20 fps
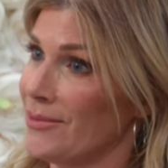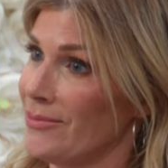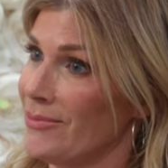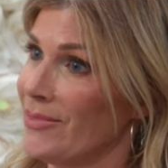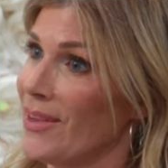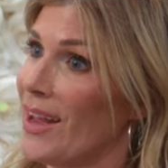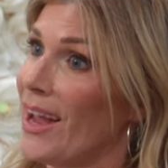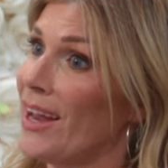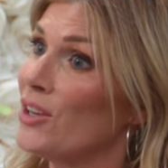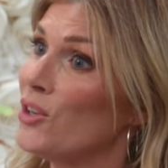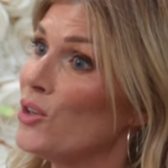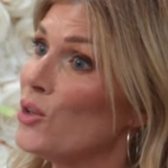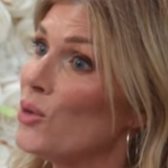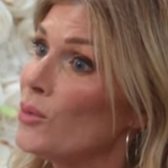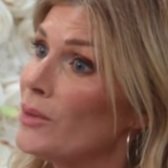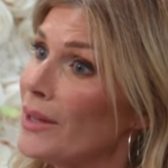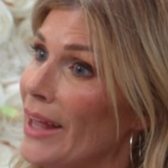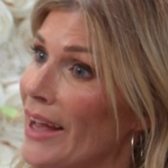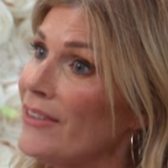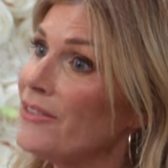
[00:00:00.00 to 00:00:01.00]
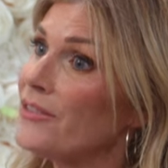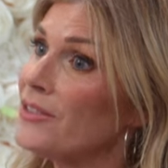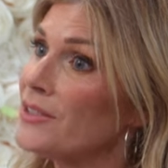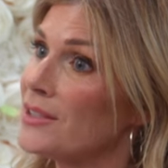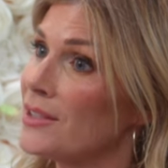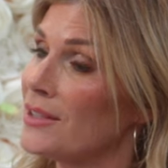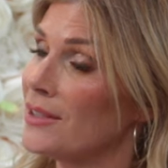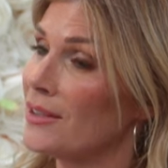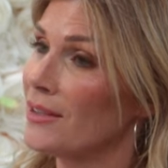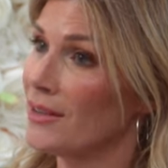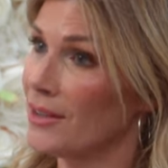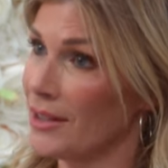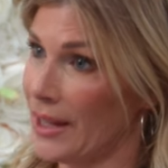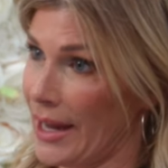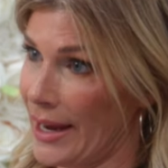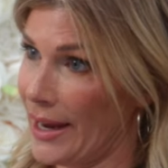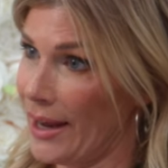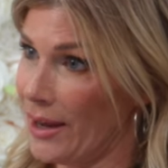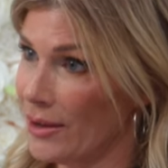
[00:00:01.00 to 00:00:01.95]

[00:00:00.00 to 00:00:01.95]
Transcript: Yes. And you left the lake